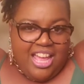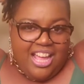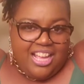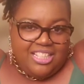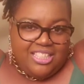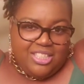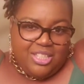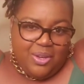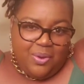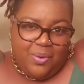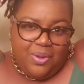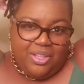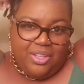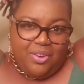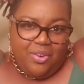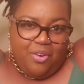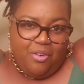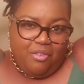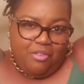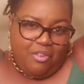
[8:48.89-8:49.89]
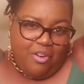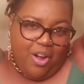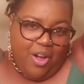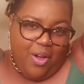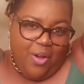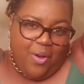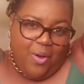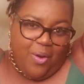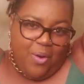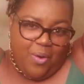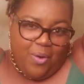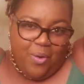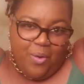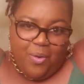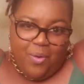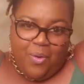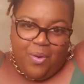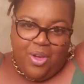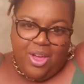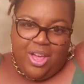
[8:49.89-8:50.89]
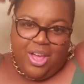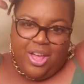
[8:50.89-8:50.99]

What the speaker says: into a little roll.